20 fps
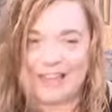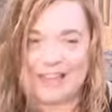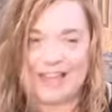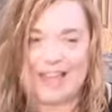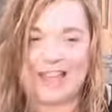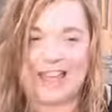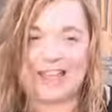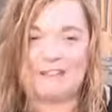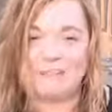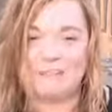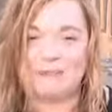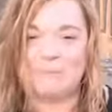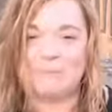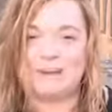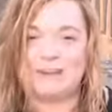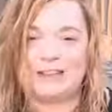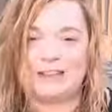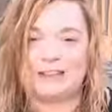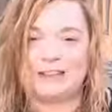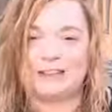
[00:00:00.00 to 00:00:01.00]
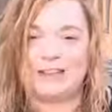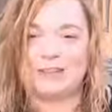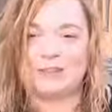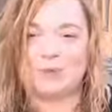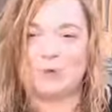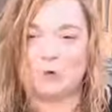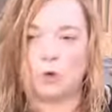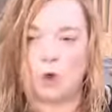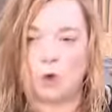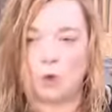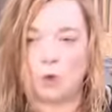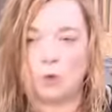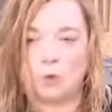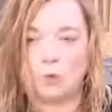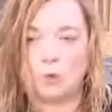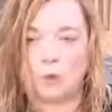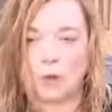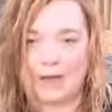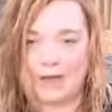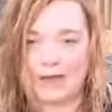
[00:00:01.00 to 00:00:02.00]
Everybody's got their
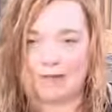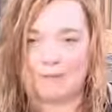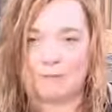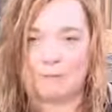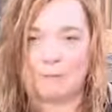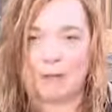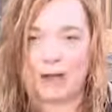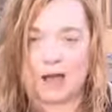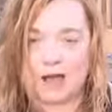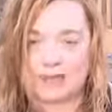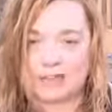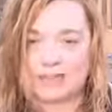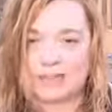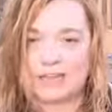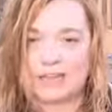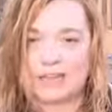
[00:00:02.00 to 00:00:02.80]
own way of boxing